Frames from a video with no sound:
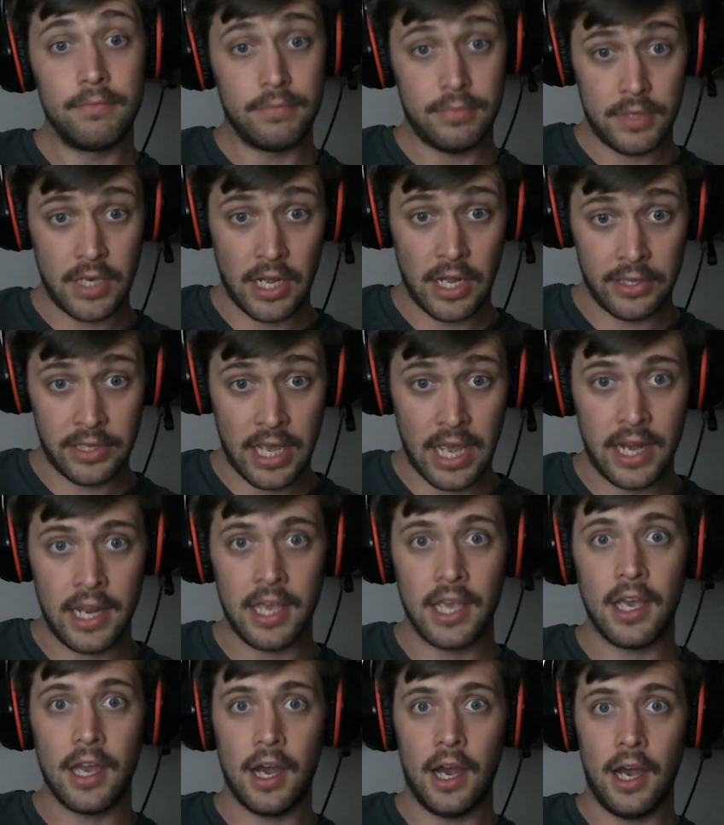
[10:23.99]
tell Danny.
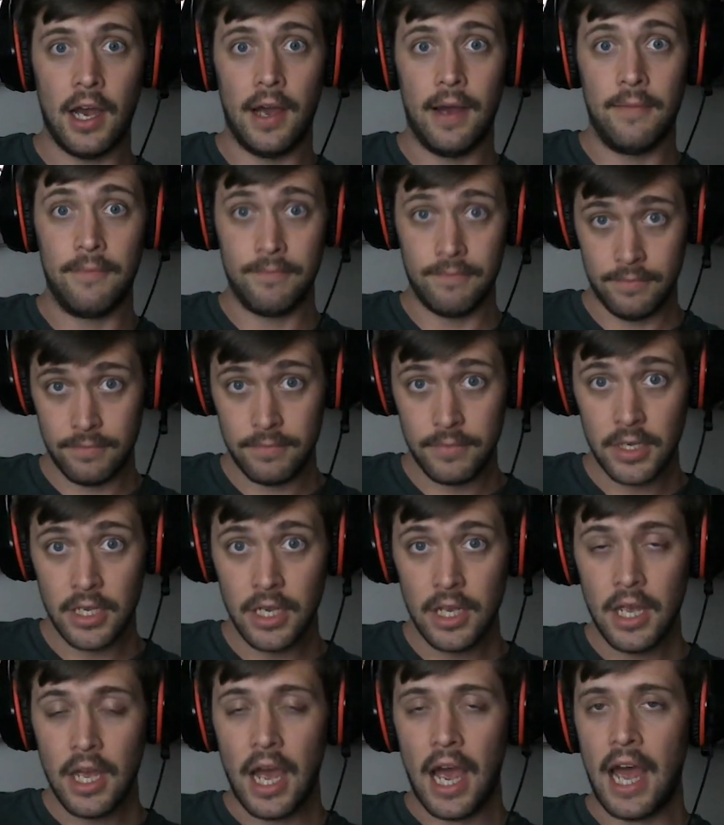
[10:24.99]

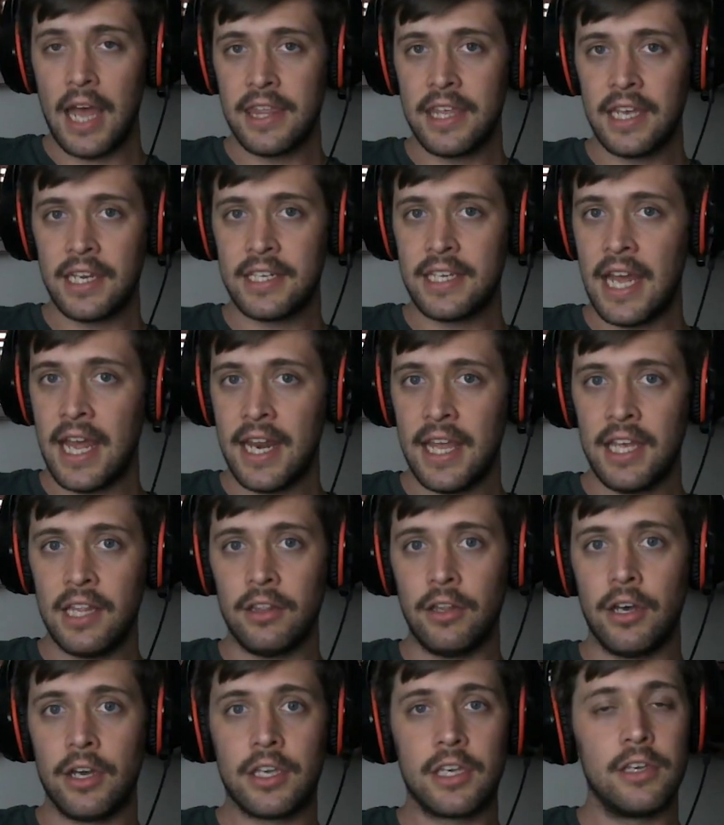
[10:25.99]
I think Danny,
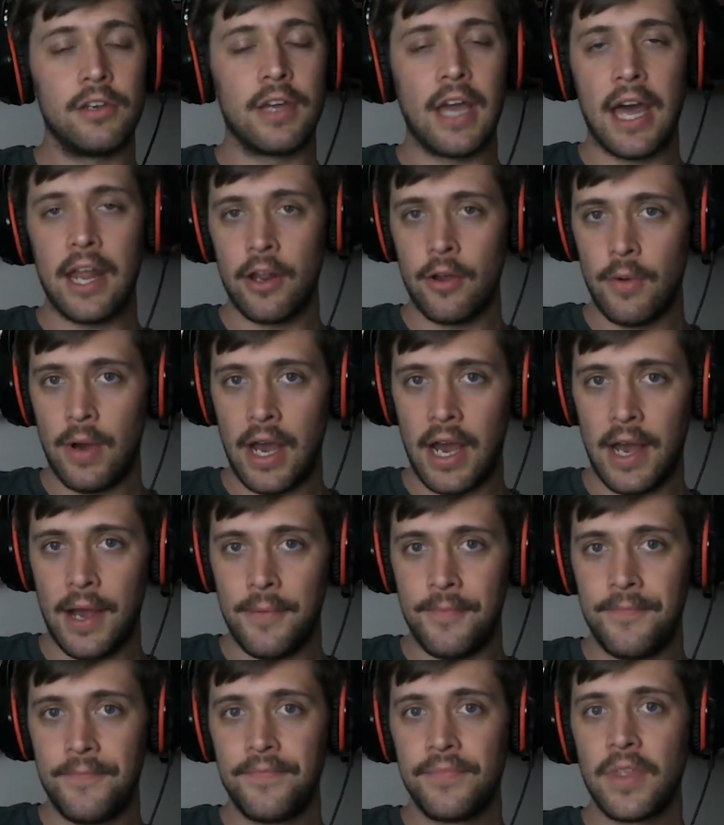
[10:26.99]
look, you got to,
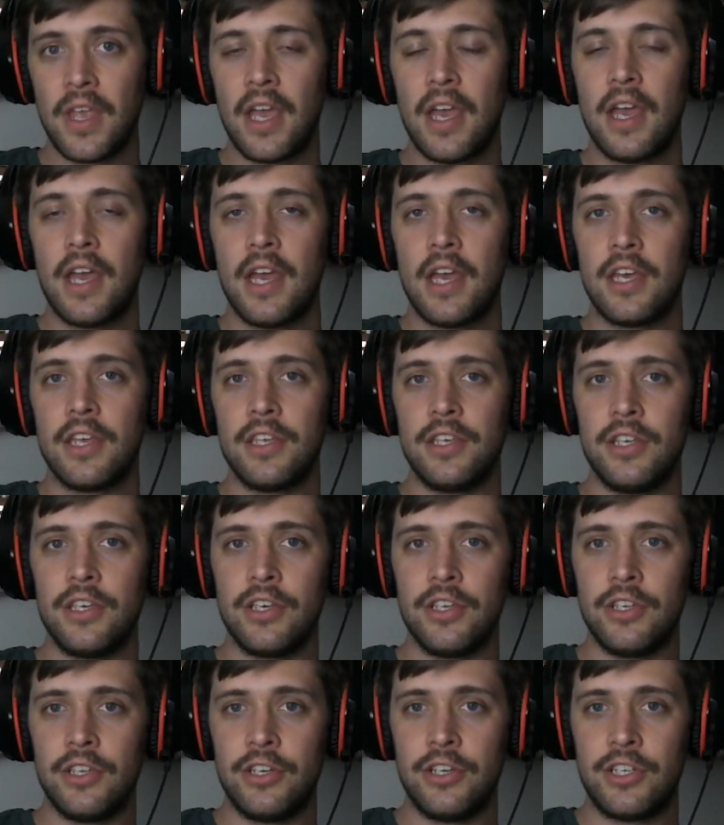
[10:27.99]

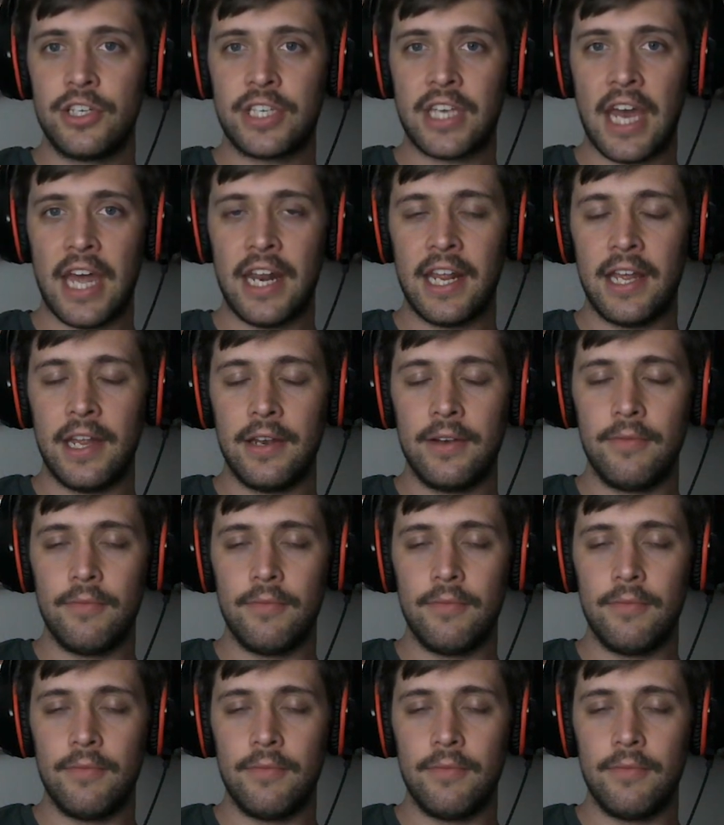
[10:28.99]
you just got to.